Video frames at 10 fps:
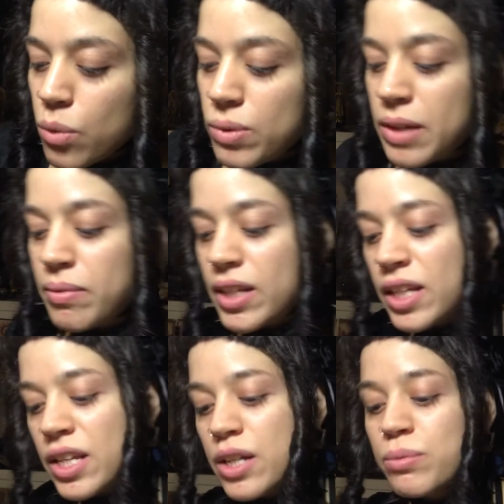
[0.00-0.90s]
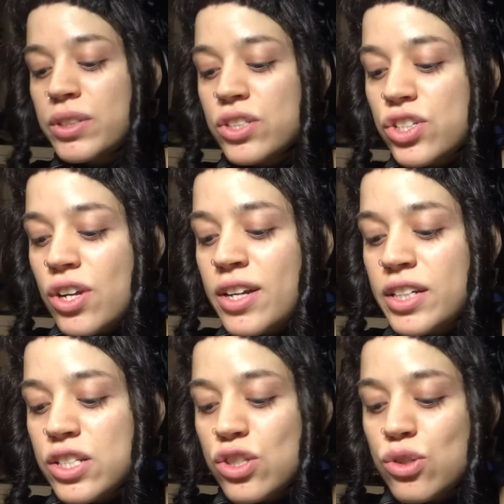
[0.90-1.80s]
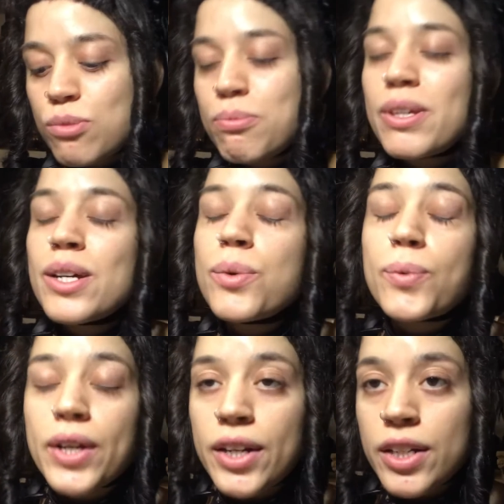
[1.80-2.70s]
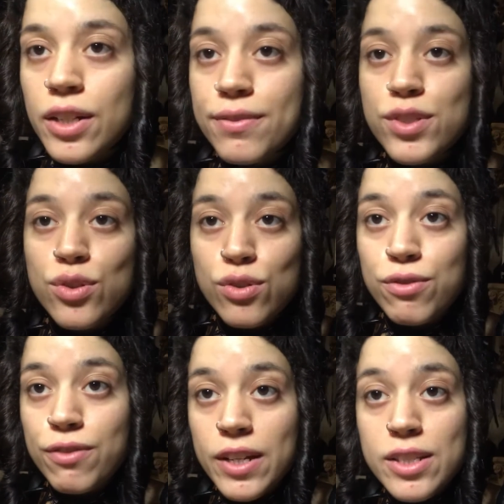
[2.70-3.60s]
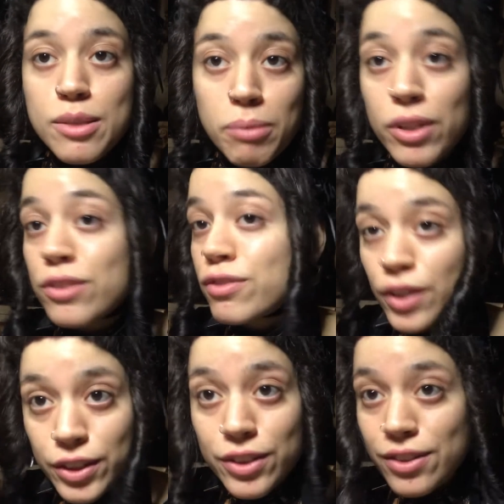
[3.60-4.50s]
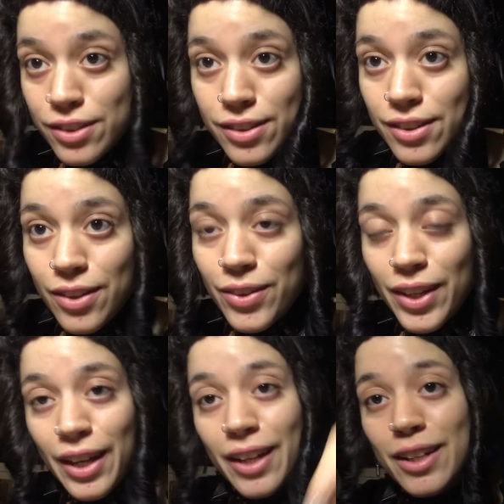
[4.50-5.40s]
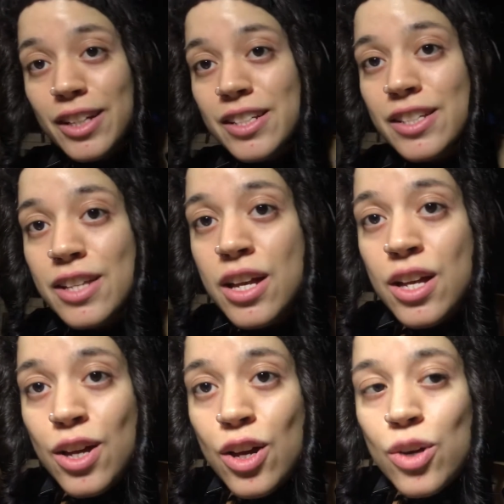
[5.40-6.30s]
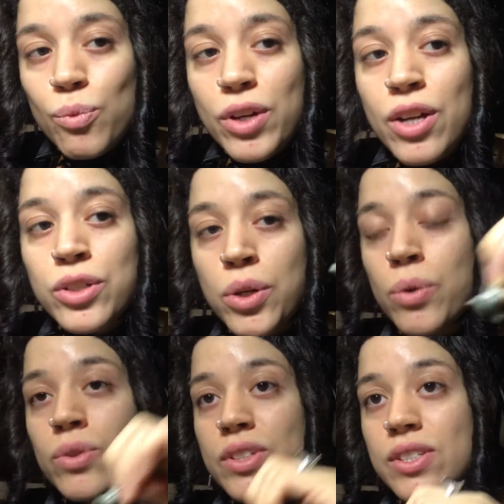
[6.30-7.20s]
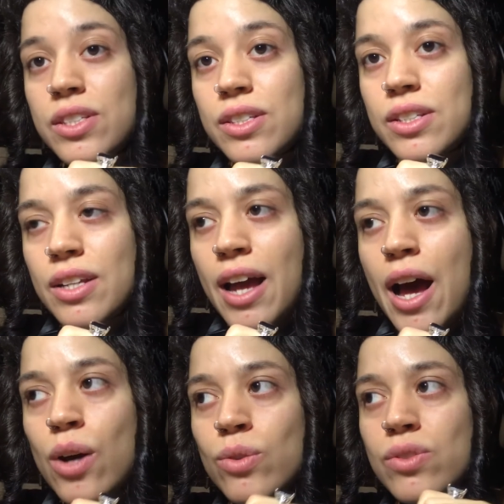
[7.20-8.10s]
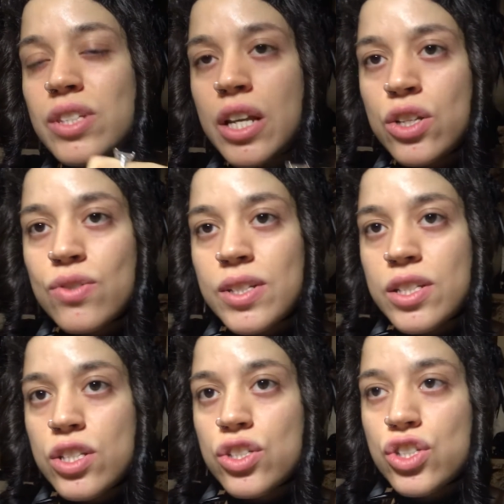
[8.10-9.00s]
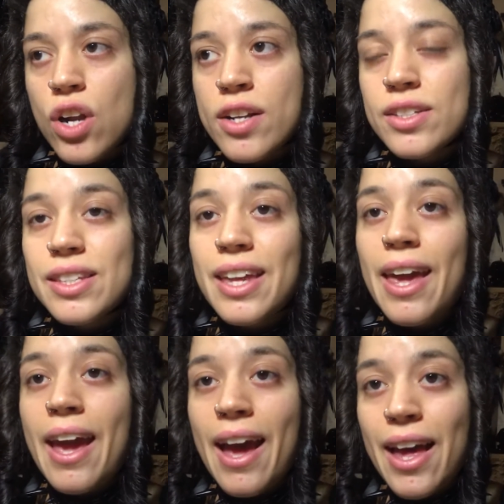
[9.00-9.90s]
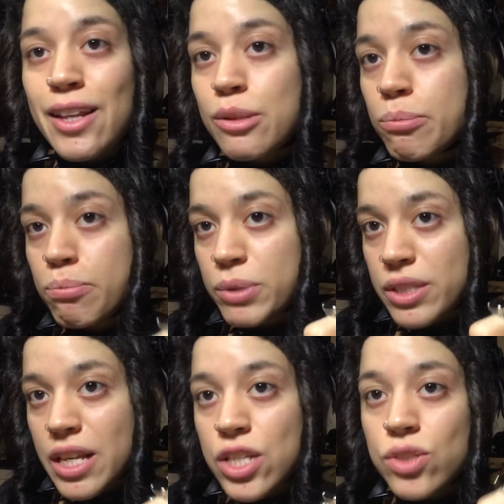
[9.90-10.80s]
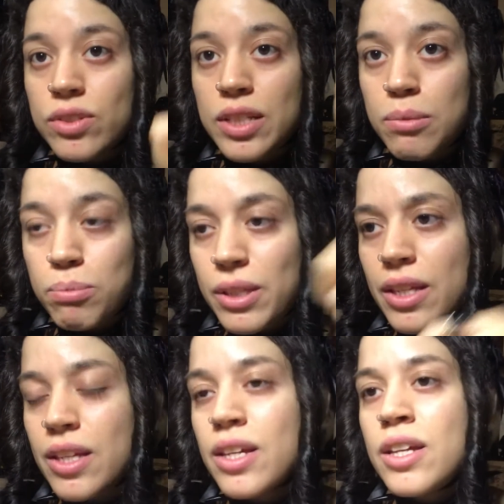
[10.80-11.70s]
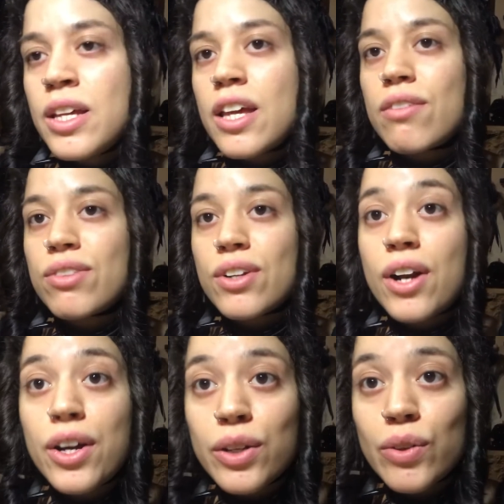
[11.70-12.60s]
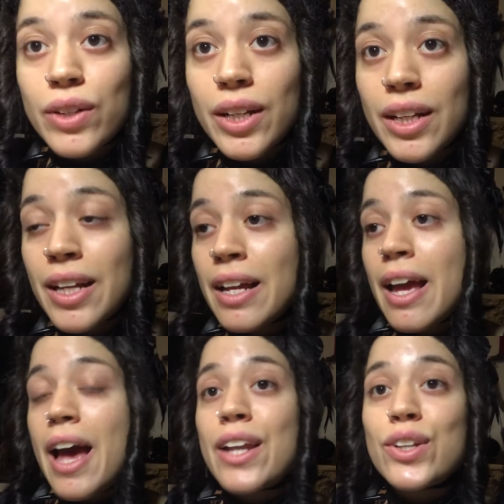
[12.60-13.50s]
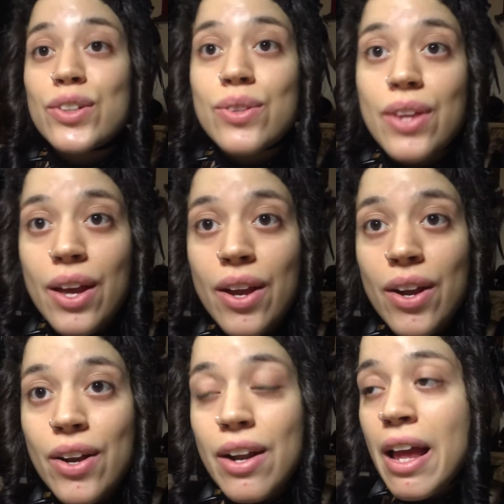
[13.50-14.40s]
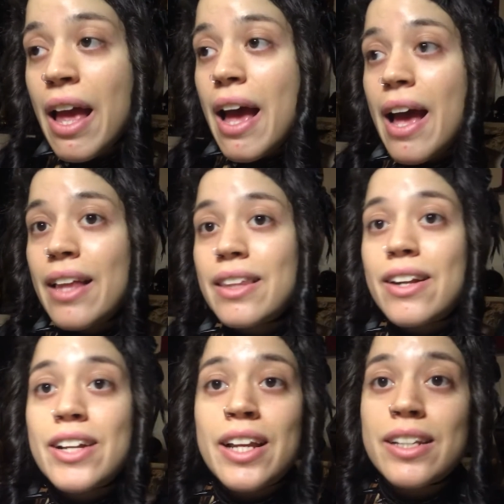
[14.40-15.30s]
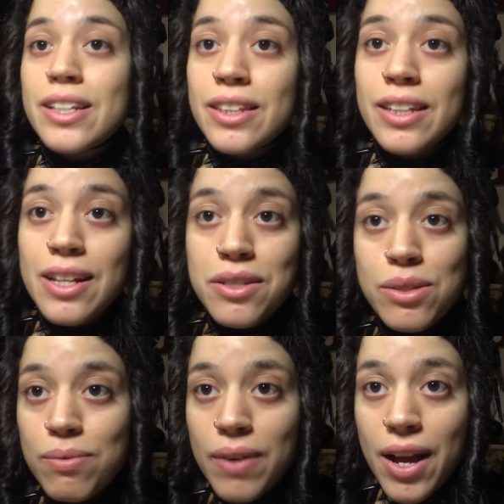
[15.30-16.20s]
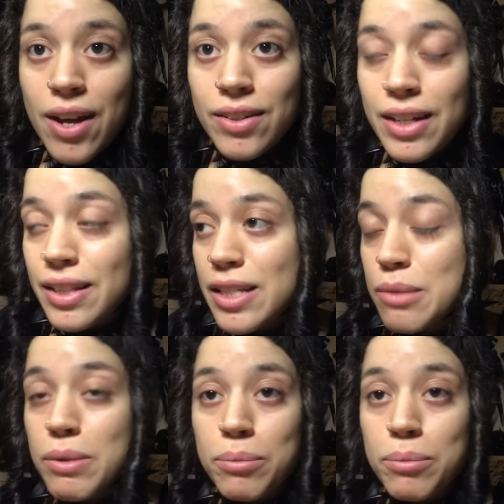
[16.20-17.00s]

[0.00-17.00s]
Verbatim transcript: what I'm getting here with the shark is to be aware of two-faced motherfuckers, okay? Because we all know that how dangerous sharks can potentially be if they're hungry and you're there and there ain't nothing else around and they smell